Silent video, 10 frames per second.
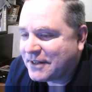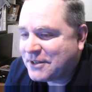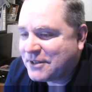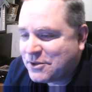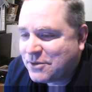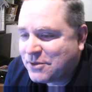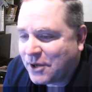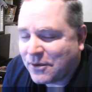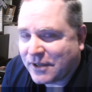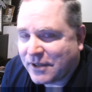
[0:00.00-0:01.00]
you do
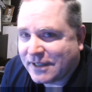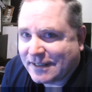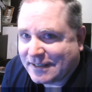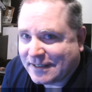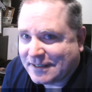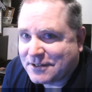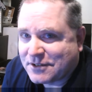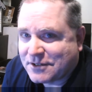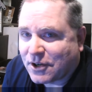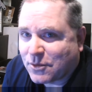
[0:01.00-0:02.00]
know
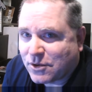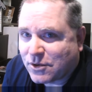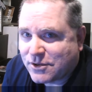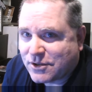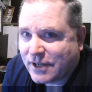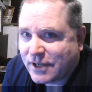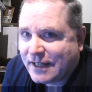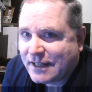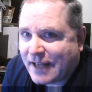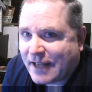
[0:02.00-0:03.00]
that Star Wars
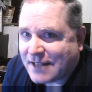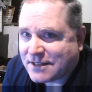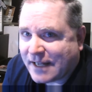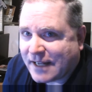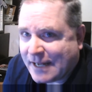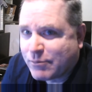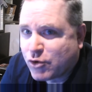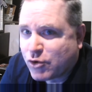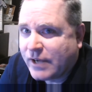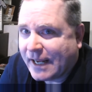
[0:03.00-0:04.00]
has
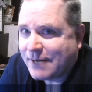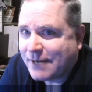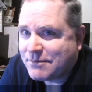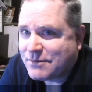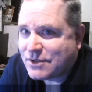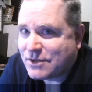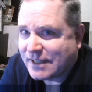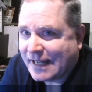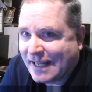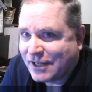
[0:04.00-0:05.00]
Hebrew names
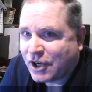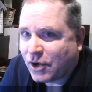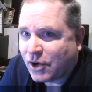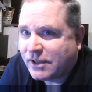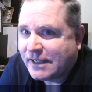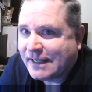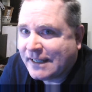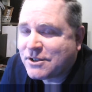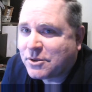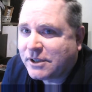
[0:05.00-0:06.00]
encoded
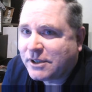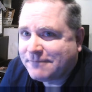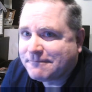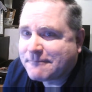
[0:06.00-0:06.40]
into it.